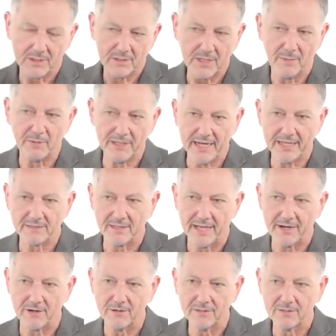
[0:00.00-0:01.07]
A couple of days
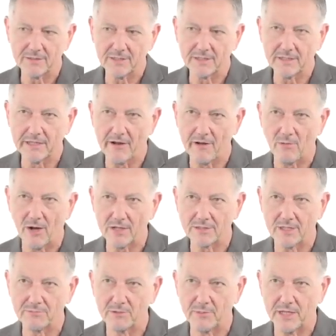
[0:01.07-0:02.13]
later, Gary
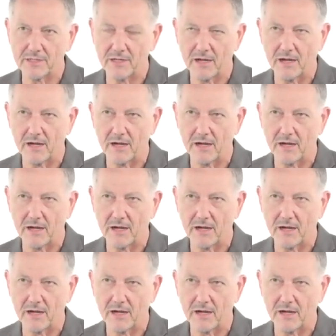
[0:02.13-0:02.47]
walks up to me in